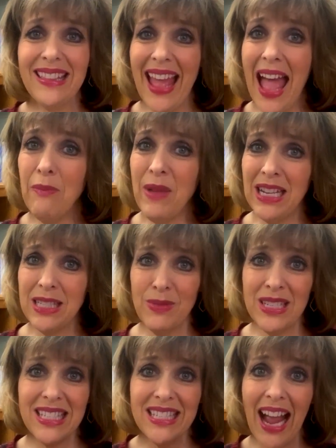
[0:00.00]
That makes
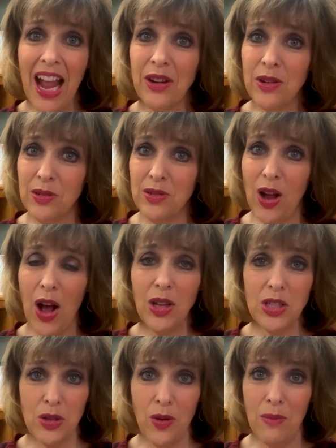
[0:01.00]
Miss Steiner, who's
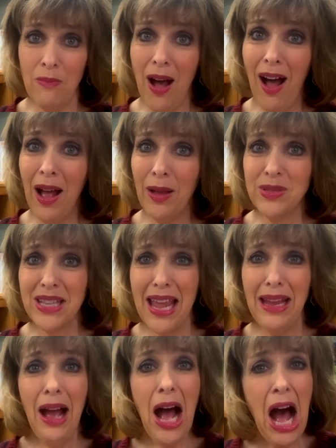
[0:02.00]
also a mom, say,